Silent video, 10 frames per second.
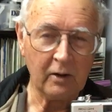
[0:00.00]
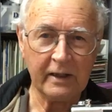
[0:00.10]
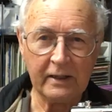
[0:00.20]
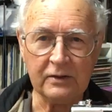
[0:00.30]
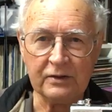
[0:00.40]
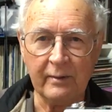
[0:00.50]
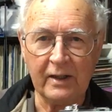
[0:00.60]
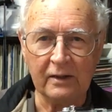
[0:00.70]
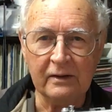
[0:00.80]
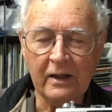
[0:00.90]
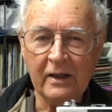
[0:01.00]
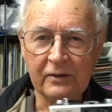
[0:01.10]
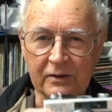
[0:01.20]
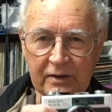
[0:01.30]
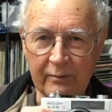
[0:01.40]
Kodak Instamatic,
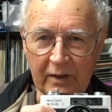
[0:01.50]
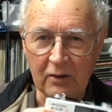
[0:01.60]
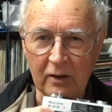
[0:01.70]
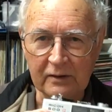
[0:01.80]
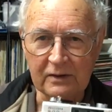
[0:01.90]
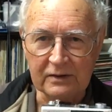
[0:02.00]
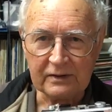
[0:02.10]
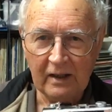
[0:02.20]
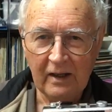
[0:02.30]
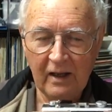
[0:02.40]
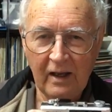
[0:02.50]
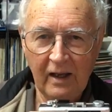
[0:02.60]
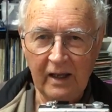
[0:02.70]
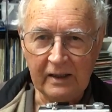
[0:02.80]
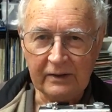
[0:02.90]
to something like this.
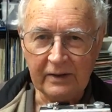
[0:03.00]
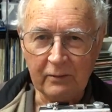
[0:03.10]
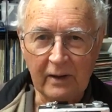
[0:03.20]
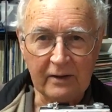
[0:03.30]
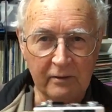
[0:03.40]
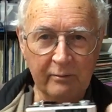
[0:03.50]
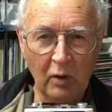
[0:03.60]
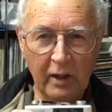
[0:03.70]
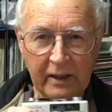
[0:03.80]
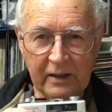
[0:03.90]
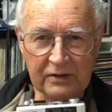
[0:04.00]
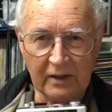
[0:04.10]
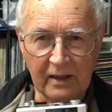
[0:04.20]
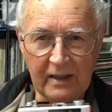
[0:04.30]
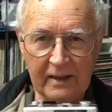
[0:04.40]
And rather than buying an
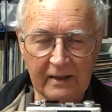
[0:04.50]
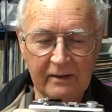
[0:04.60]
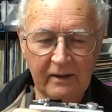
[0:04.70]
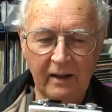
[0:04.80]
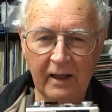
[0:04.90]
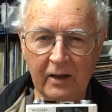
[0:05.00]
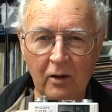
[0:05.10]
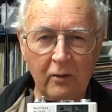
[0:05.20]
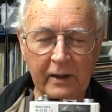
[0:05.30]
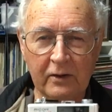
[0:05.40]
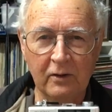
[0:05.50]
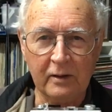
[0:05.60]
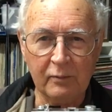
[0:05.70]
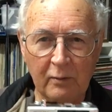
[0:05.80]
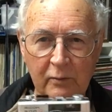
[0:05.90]
SLR, and I reckon I
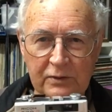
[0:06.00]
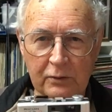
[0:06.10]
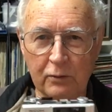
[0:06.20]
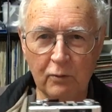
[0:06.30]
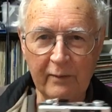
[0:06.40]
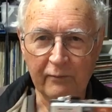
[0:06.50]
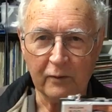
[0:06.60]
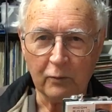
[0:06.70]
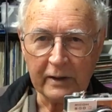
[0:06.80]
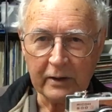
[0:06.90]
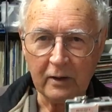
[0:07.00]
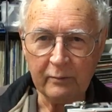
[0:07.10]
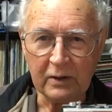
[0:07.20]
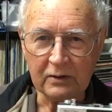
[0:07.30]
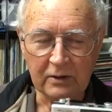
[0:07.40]
probably was a good rep for
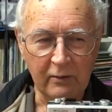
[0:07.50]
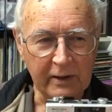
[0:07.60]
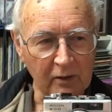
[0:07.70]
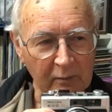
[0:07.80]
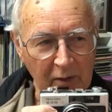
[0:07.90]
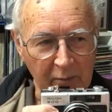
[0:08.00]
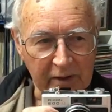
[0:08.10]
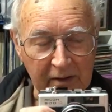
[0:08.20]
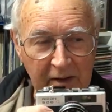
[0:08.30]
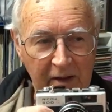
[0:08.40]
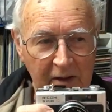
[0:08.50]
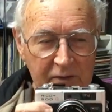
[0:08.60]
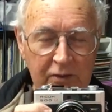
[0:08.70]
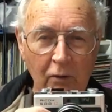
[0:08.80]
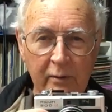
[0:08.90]
Ricoh, because I reckon I probably
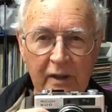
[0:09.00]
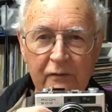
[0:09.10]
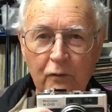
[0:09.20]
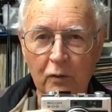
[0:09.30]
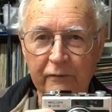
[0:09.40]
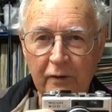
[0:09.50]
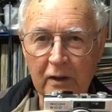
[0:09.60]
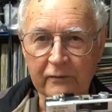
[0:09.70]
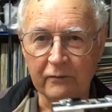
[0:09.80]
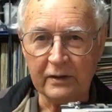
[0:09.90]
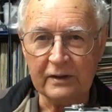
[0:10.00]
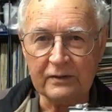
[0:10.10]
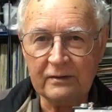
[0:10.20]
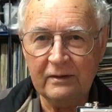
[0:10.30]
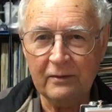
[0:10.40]
sold about four or five of
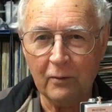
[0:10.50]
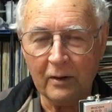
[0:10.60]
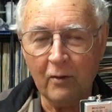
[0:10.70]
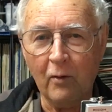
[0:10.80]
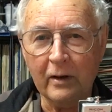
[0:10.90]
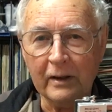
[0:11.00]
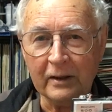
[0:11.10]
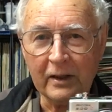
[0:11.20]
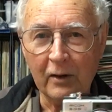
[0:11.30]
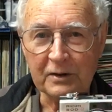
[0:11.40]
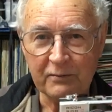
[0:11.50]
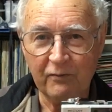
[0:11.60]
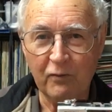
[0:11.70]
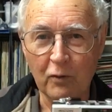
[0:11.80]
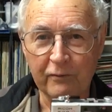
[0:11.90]
these, or encouraged
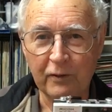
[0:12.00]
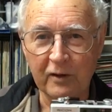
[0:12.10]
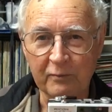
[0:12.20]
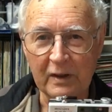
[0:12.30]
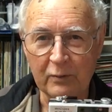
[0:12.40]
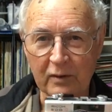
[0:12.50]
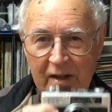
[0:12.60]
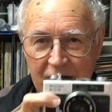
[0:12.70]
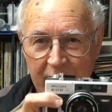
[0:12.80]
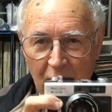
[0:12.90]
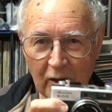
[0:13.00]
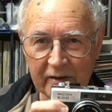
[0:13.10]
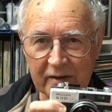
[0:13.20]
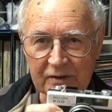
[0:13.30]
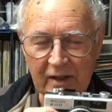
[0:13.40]
four or five people to actually buy
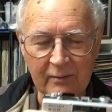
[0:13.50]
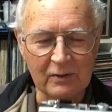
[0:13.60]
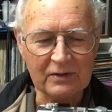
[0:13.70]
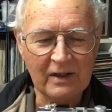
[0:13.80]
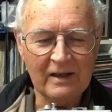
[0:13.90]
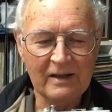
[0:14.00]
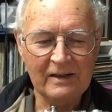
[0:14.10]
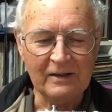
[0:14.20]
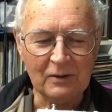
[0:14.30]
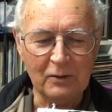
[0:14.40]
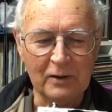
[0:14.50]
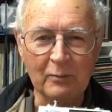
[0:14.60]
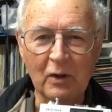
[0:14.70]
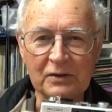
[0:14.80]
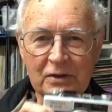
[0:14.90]
these cameras, including
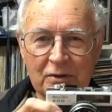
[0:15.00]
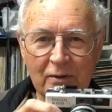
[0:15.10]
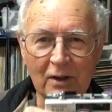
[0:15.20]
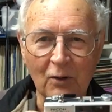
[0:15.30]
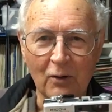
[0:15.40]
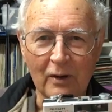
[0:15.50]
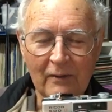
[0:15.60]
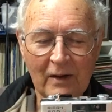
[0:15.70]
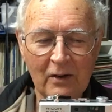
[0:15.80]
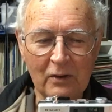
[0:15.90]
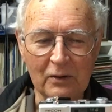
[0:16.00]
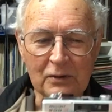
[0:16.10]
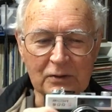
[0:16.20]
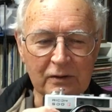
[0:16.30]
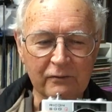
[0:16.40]
my sister-in-law, who
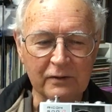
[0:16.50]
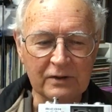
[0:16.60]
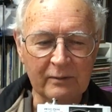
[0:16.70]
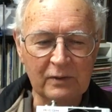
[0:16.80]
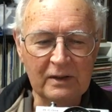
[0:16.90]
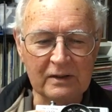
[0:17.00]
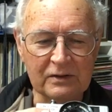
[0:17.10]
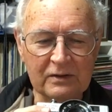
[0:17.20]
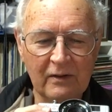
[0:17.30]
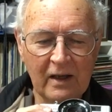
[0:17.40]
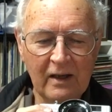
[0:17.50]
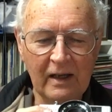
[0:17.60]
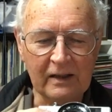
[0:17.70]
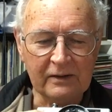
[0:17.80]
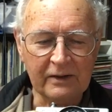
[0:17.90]
used it for some years.
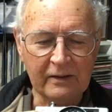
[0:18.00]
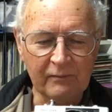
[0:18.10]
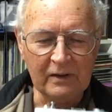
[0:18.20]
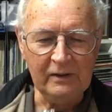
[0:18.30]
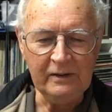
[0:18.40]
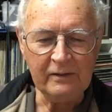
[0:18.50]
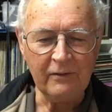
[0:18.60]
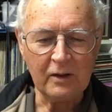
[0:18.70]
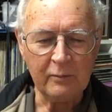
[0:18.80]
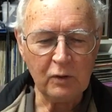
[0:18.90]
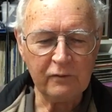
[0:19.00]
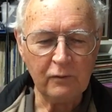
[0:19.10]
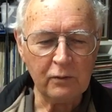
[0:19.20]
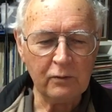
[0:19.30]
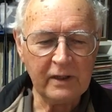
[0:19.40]
And they're a
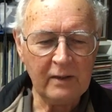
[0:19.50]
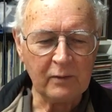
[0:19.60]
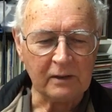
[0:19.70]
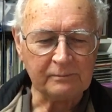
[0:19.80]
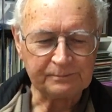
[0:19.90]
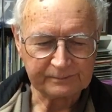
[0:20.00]
beautiful little camera.